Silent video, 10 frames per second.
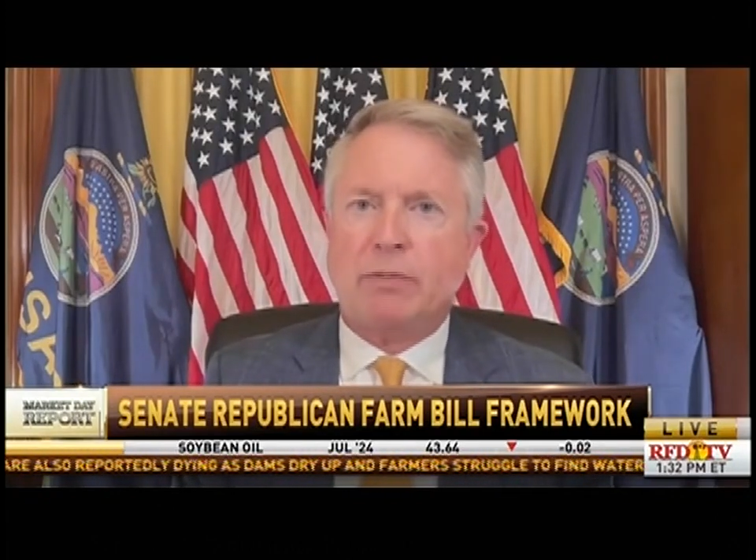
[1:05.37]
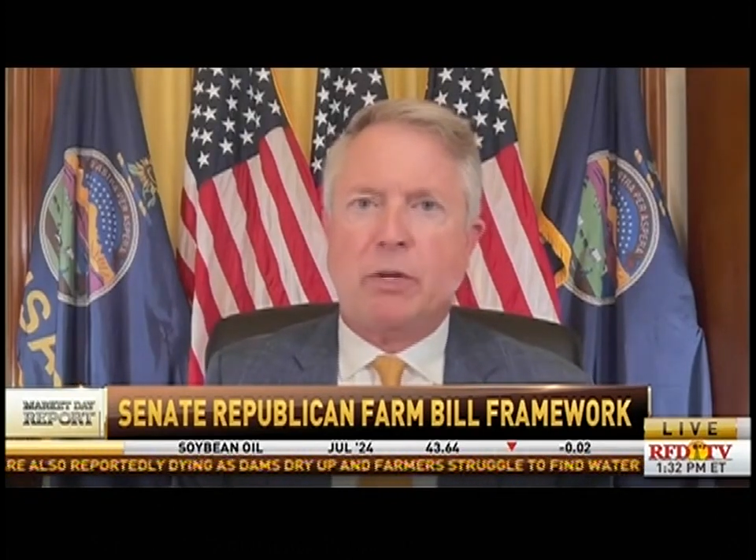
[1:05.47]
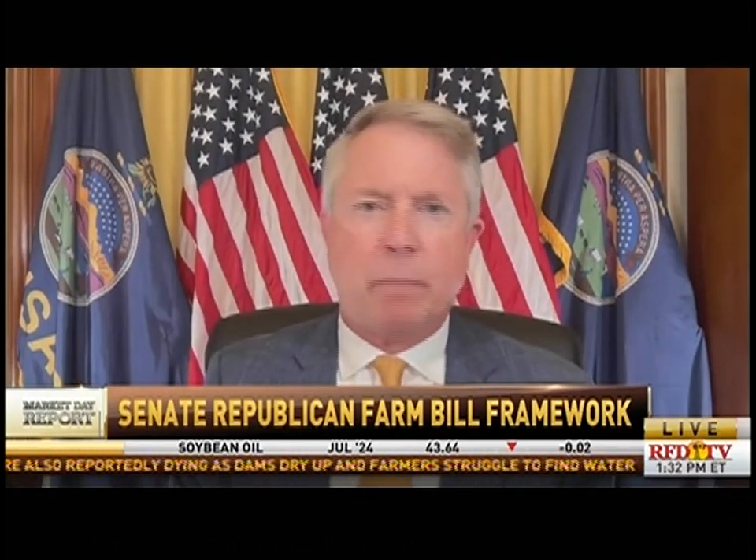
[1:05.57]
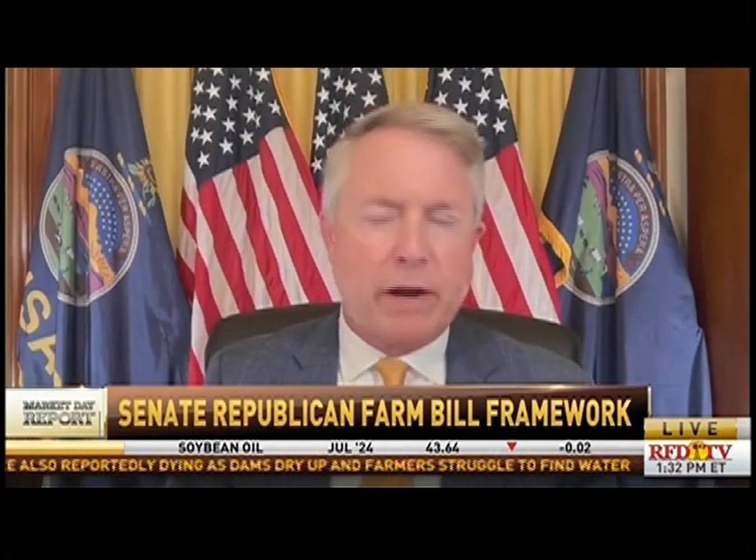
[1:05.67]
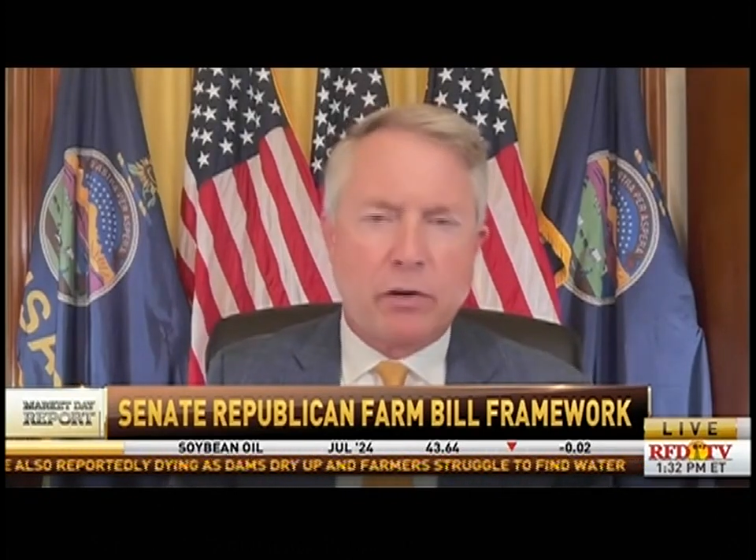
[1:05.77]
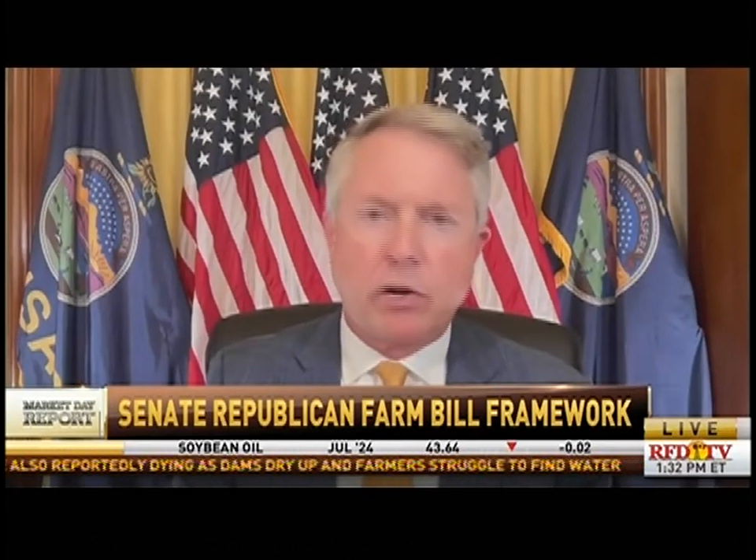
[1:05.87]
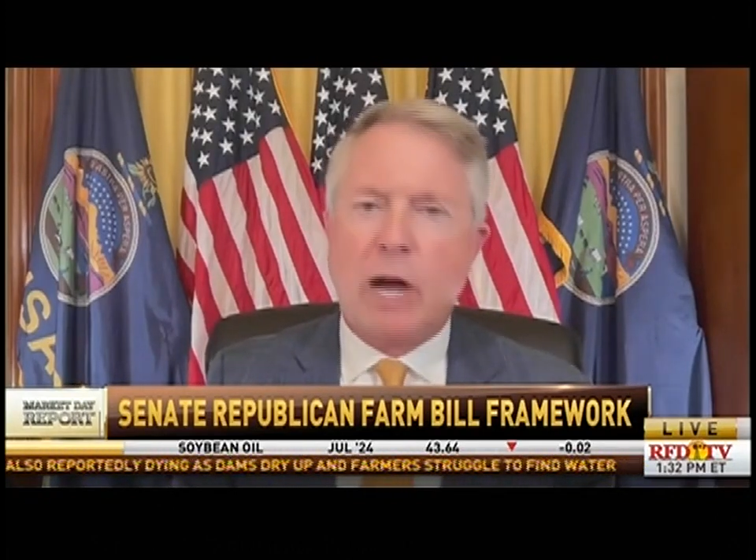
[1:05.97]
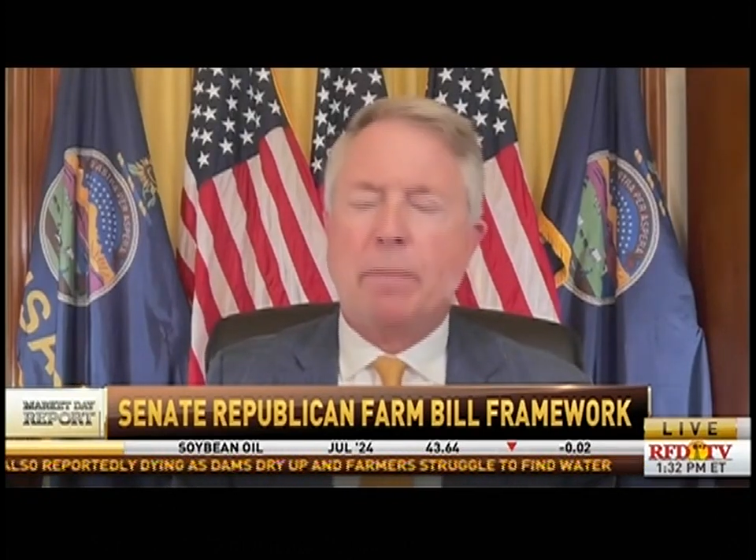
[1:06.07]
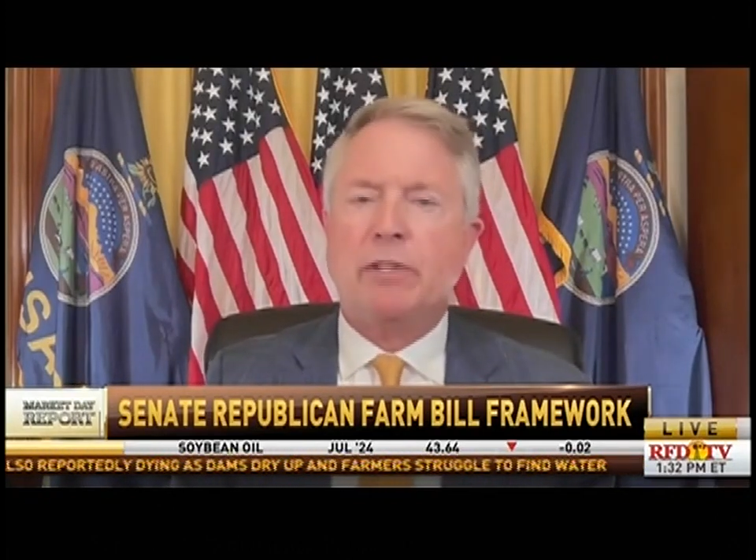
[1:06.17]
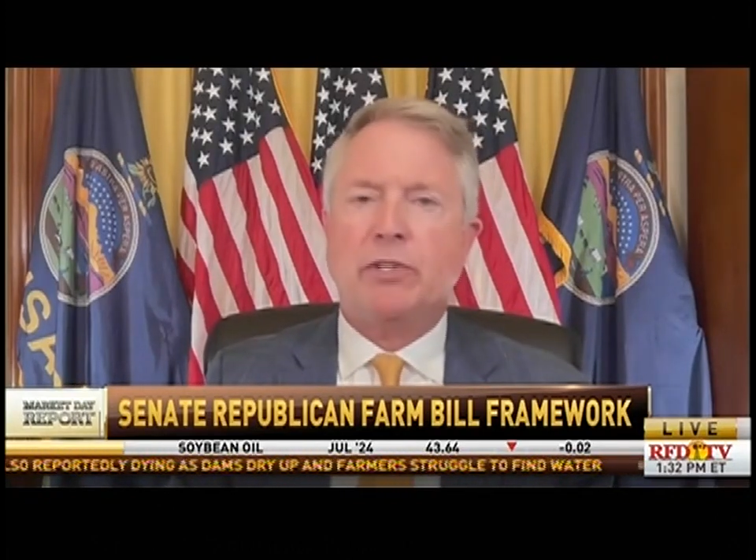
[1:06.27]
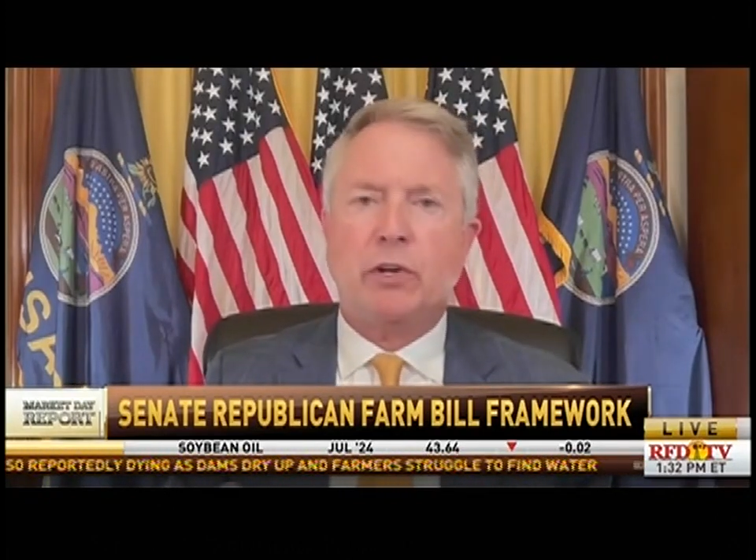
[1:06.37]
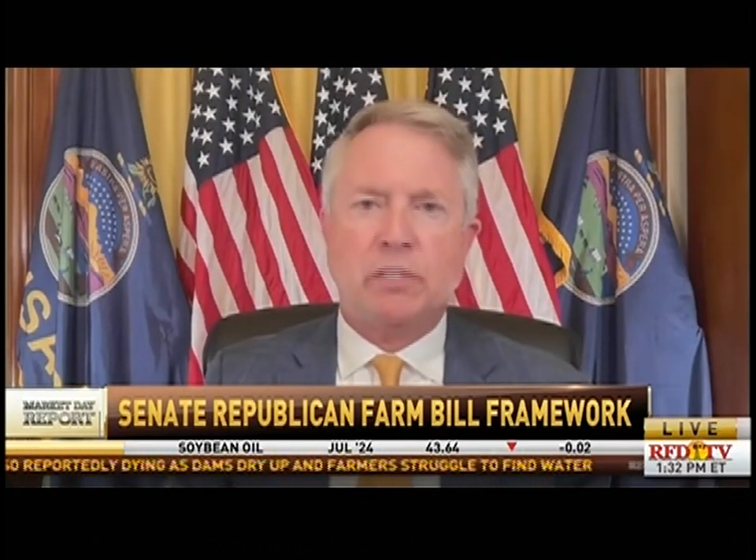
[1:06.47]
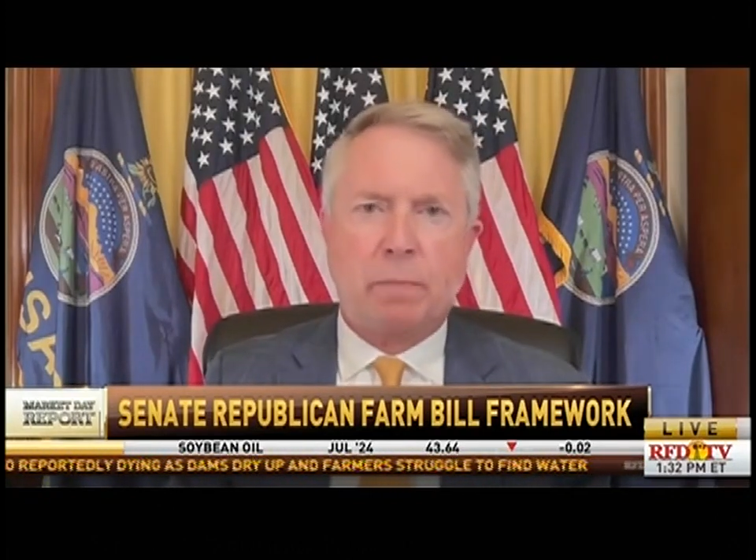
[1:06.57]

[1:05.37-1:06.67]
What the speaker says: So better crop insurance,